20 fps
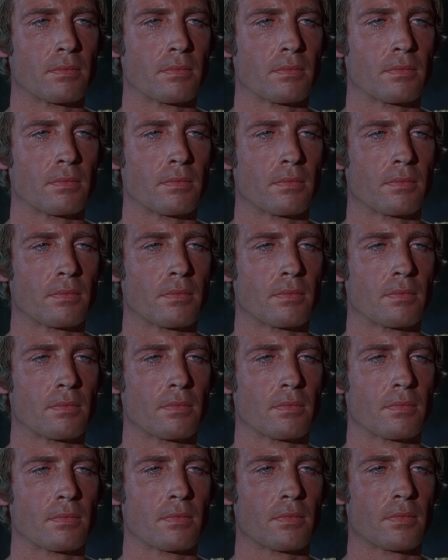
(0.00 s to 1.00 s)
some
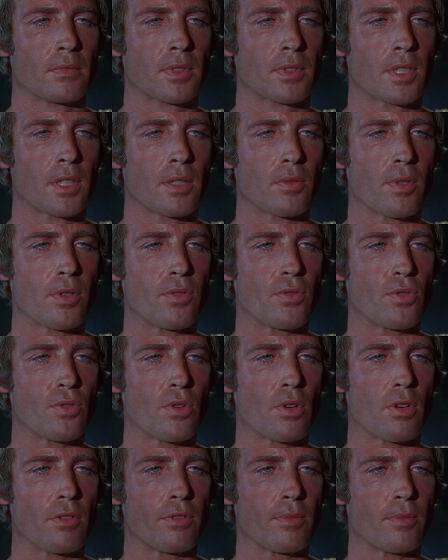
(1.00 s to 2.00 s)
testicles and
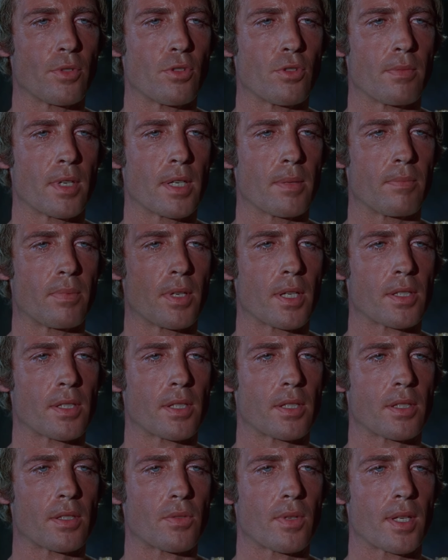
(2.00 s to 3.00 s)
actually tries to do
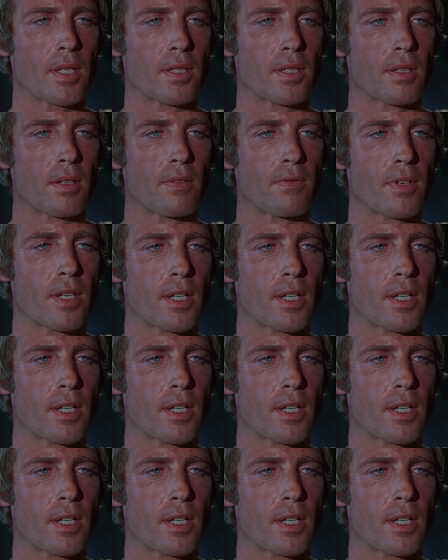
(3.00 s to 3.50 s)
something.